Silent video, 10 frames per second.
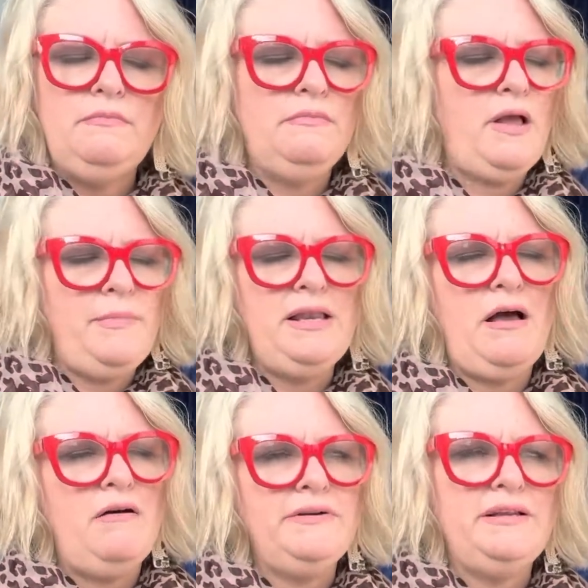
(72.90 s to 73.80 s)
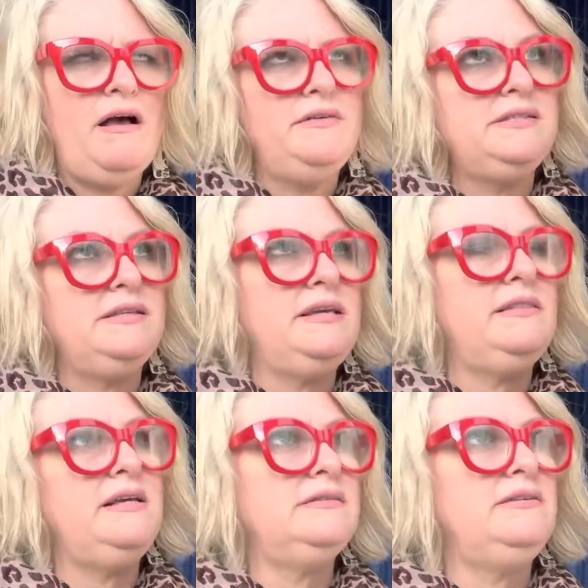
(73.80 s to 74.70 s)
Obviously,
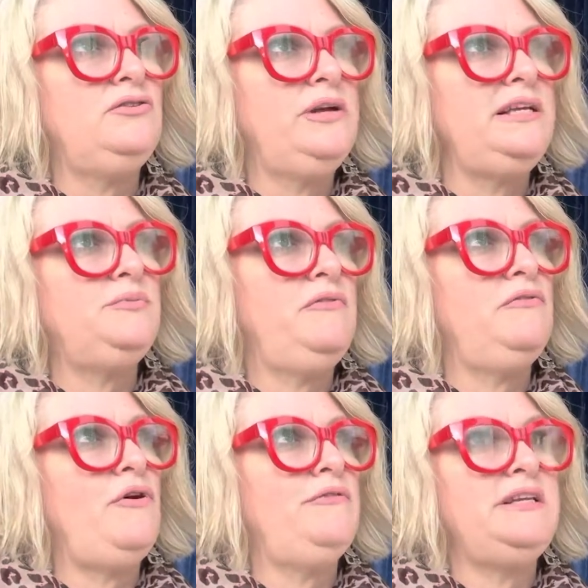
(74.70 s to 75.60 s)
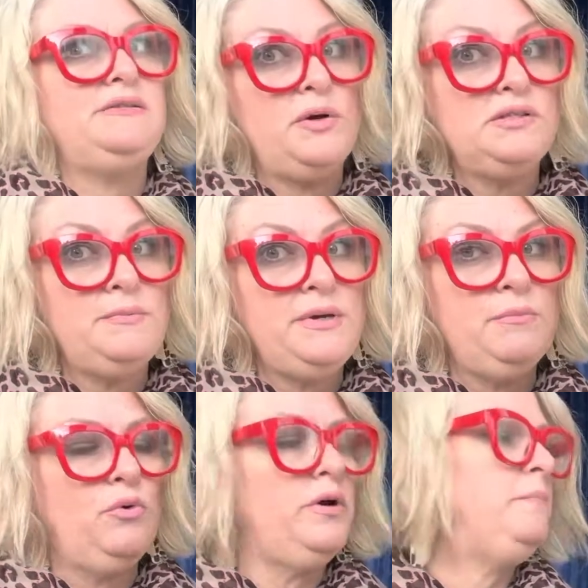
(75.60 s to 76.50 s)
things in your case brief are already supposed to be
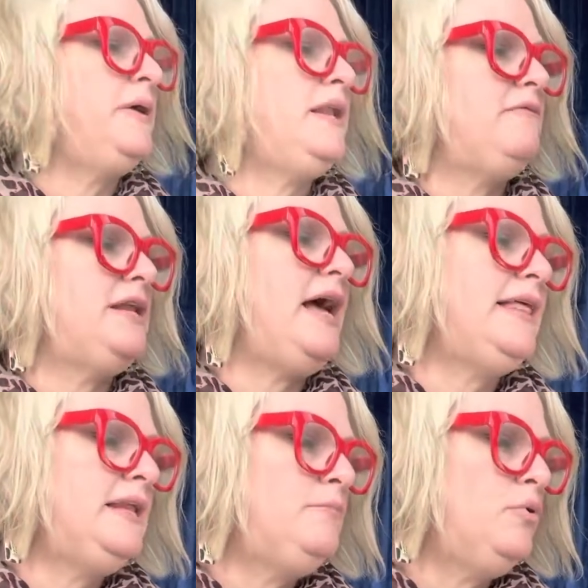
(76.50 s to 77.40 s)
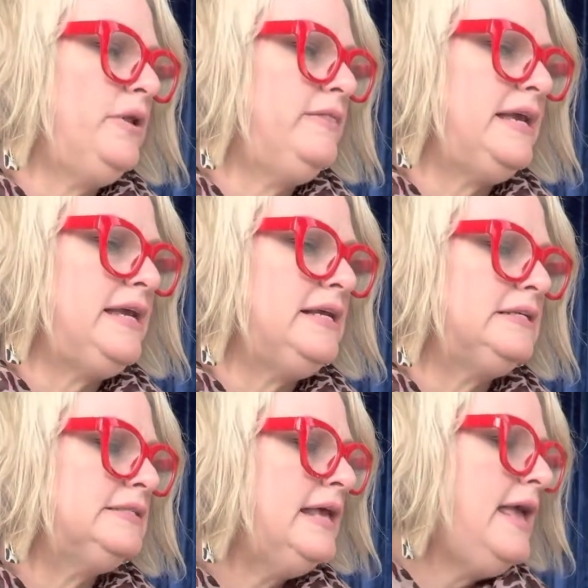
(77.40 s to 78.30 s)
important, but I would highlight important
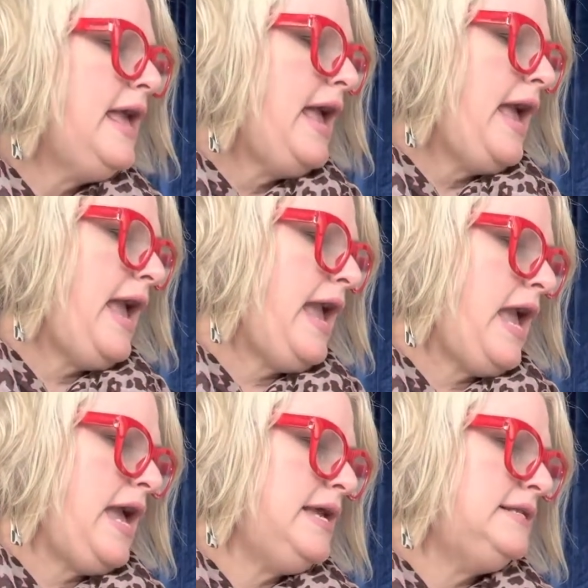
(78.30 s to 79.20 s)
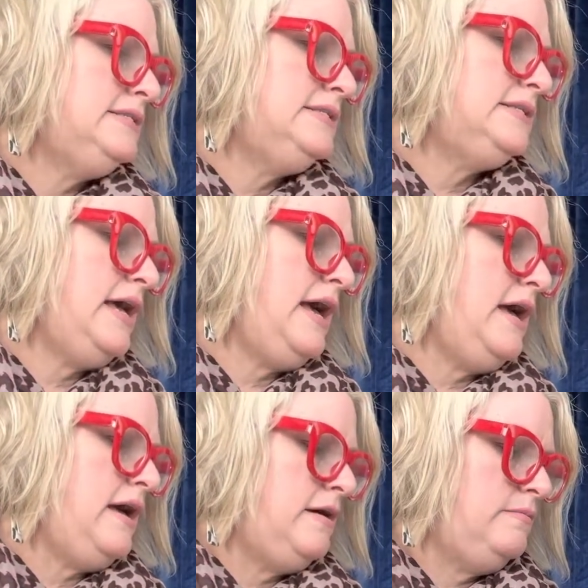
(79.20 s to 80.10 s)
things. And
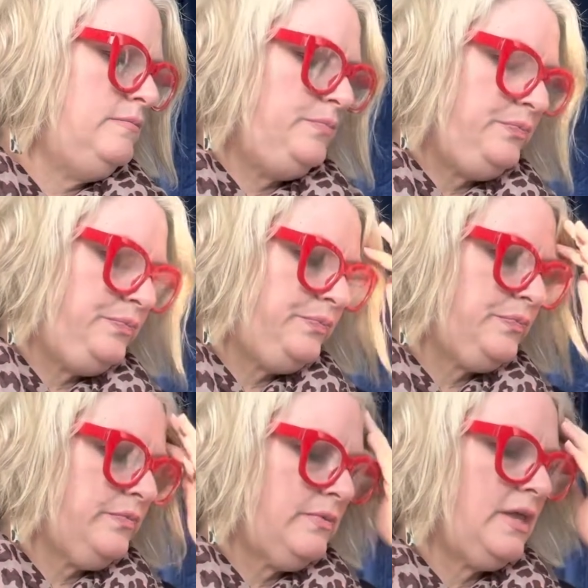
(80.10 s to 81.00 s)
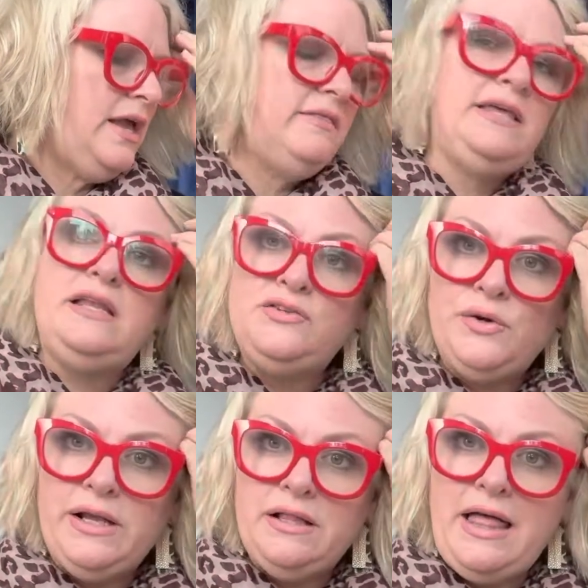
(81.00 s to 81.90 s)
then
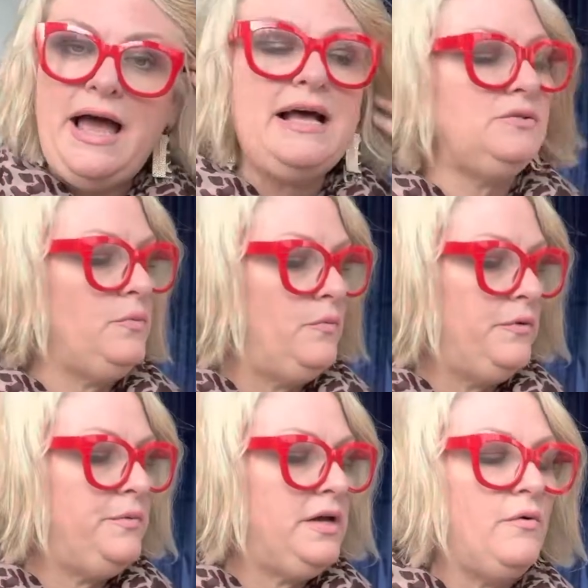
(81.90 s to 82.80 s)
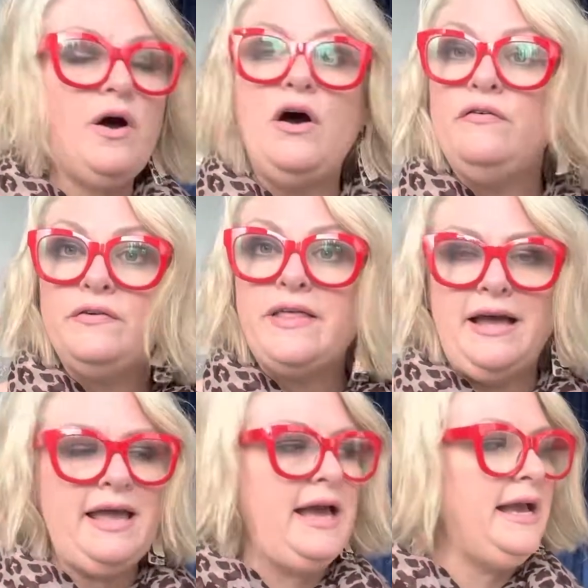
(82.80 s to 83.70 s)
during class, when we would go over
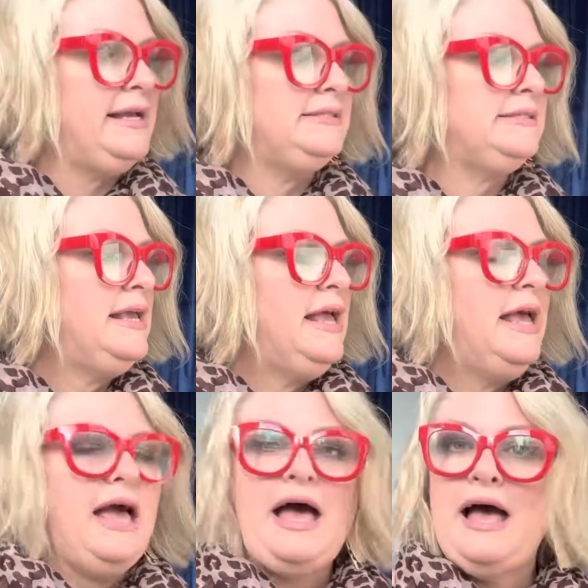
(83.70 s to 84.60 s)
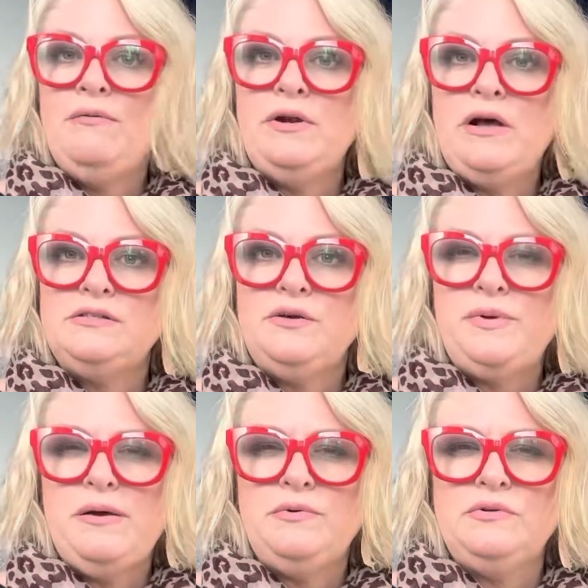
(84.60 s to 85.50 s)
that case, I would also
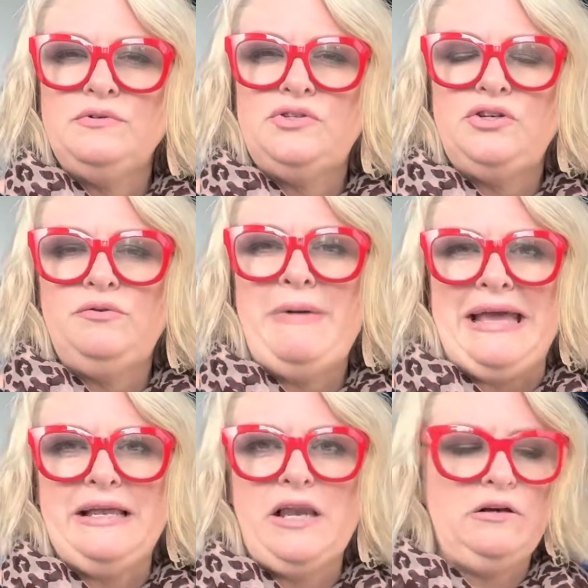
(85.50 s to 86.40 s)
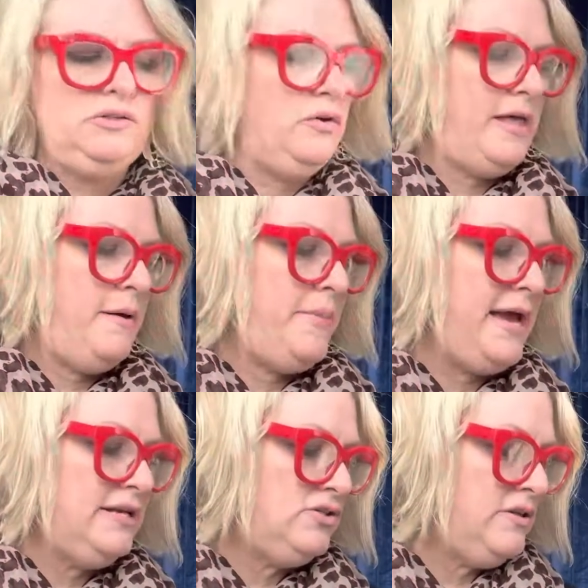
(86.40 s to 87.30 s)
be able to make notes on that
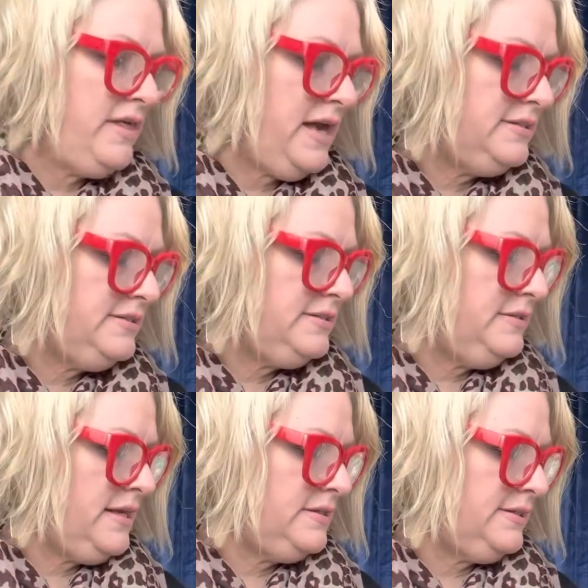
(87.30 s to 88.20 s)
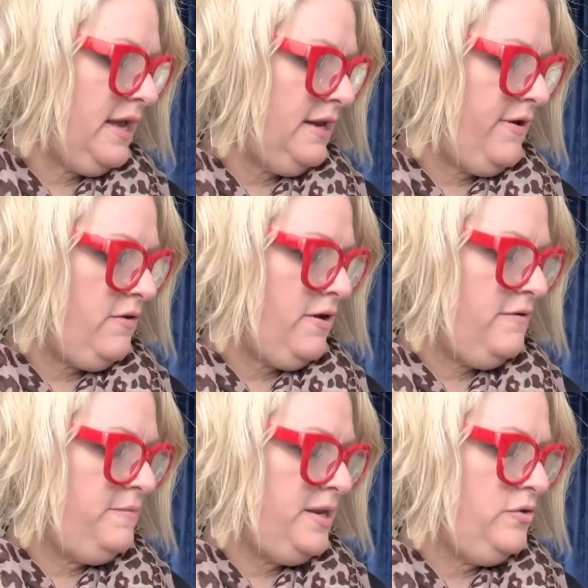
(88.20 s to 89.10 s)
page. So that's kind of how
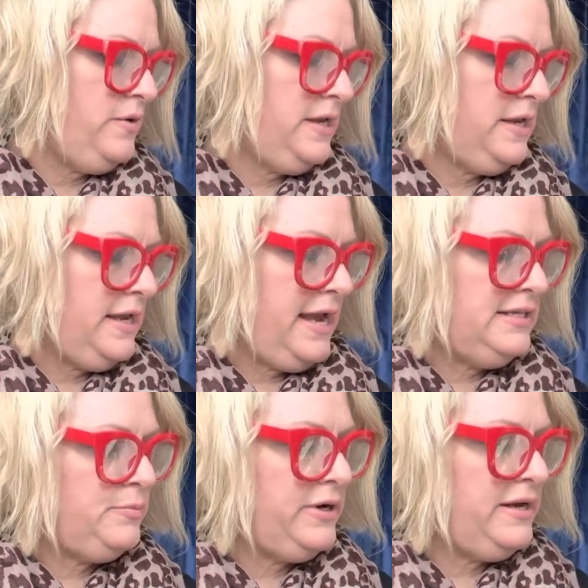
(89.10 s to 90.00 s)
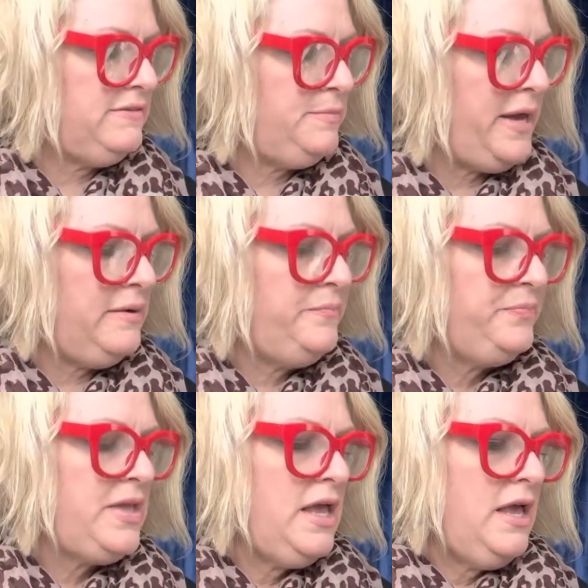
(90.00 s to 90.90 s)
I've been doing case briefs, but
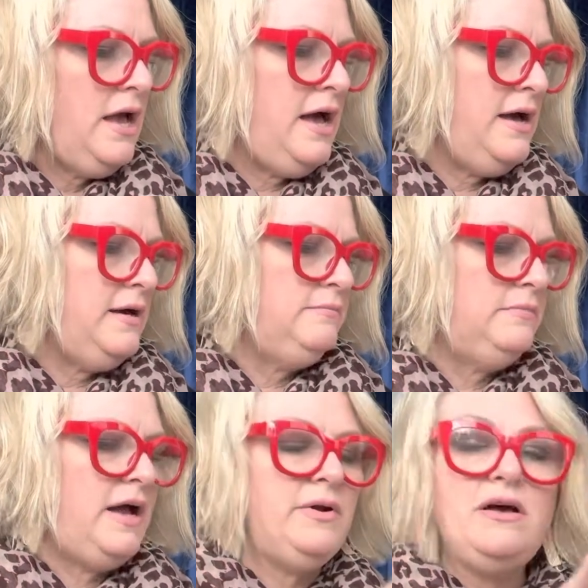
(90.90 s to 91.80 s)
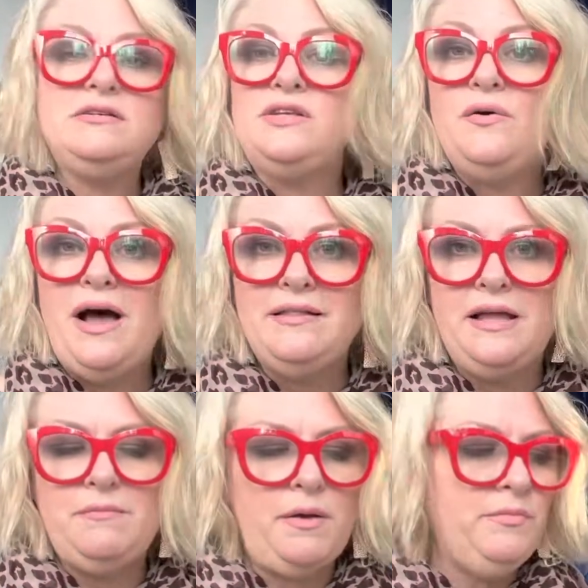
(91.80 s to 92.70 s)
I would also
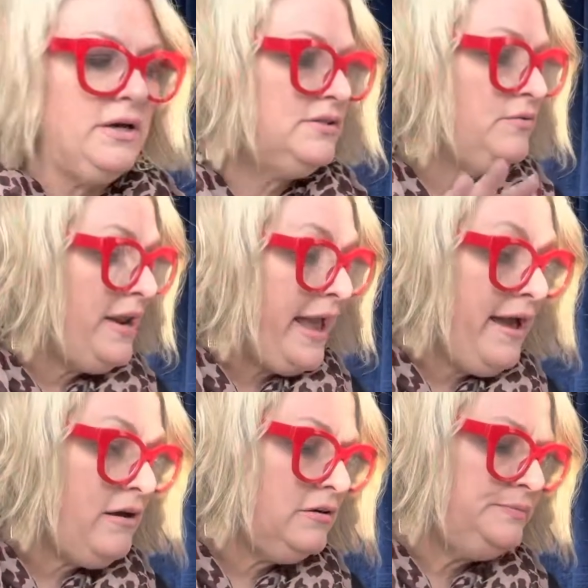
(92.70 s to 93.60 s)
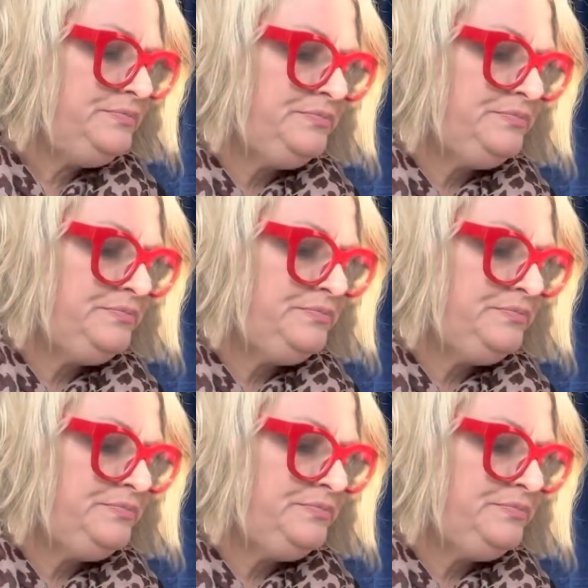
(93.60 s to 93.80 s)
highlight in my book. So now